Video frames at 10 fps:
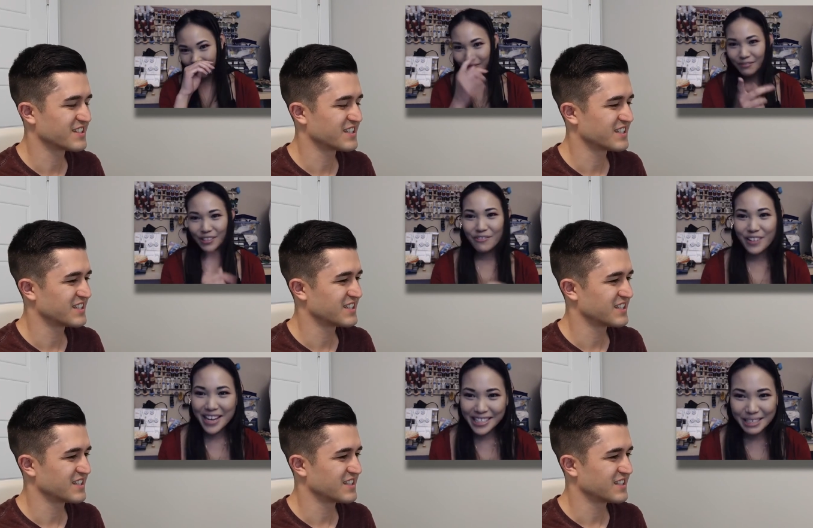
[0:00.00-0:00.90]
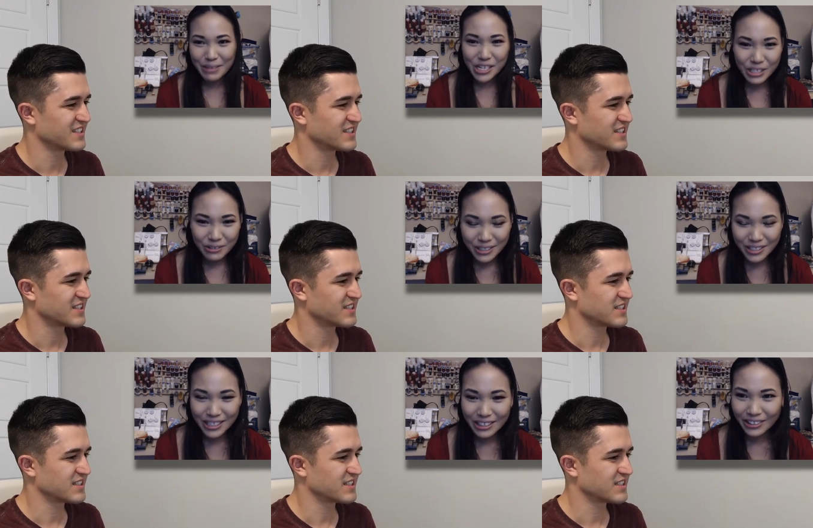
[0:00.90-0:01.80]
Speaker 1: fun fact i'm actually going to
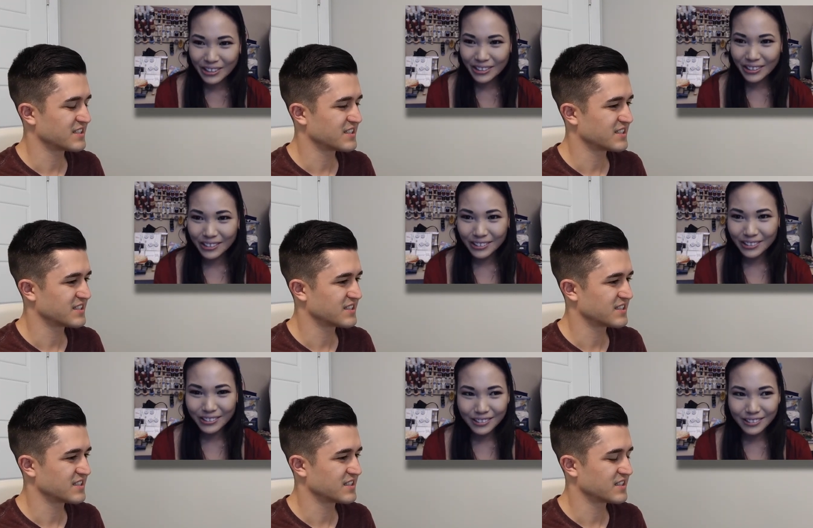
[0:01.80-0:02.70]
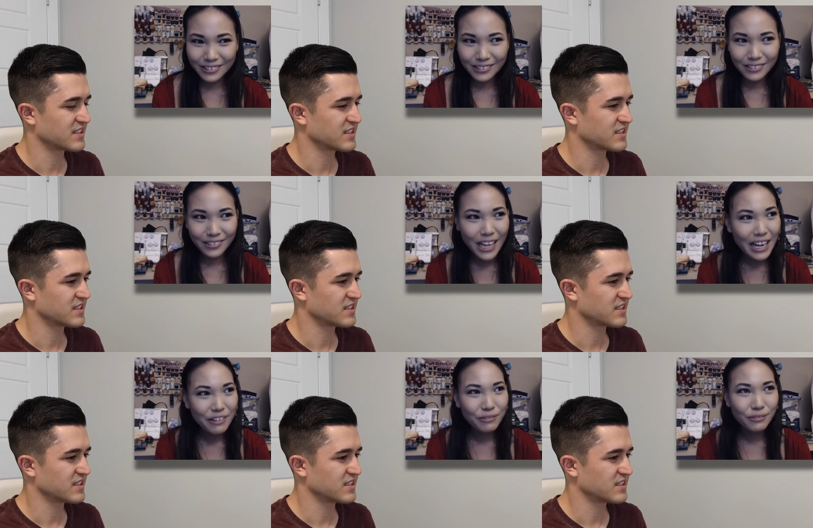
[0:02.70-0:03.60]
see her
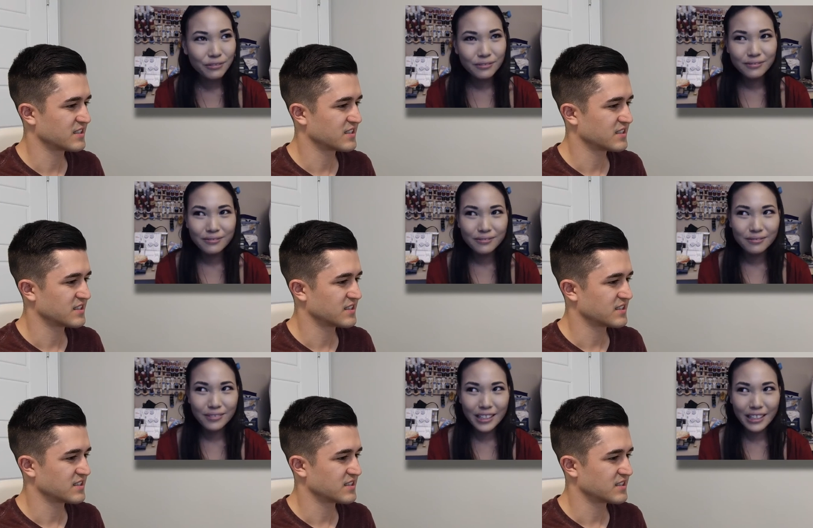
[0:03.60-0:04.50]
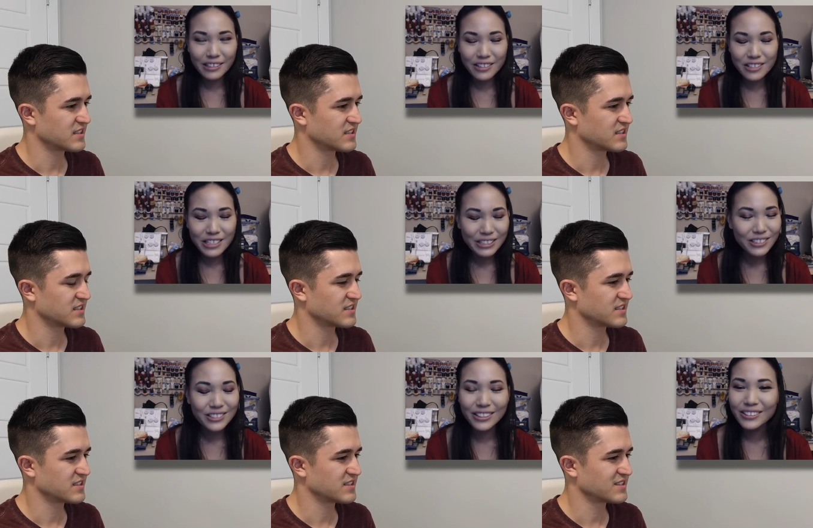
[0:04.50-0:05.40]
live at the end of this year
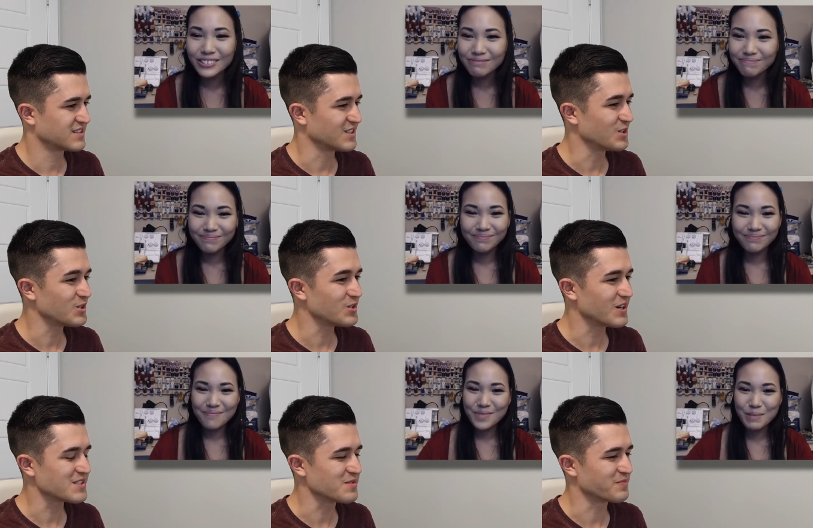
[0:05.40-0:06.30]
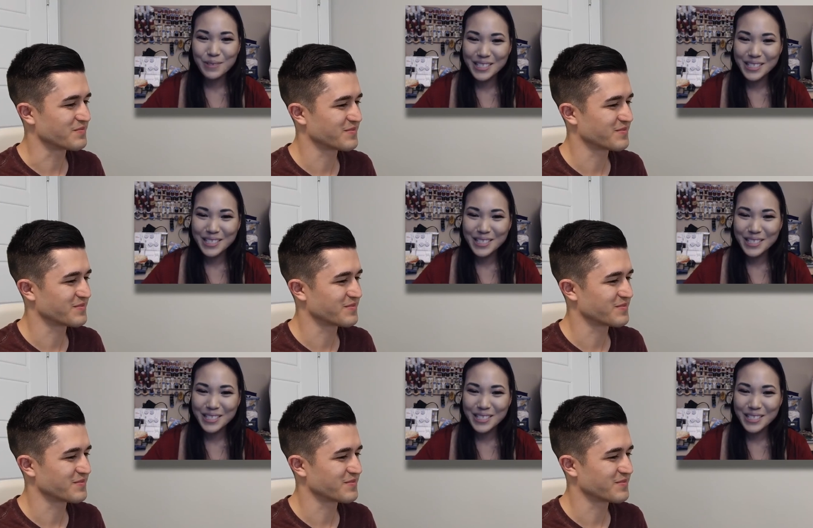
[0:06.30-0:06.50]
so
Speaker 2: oh awesome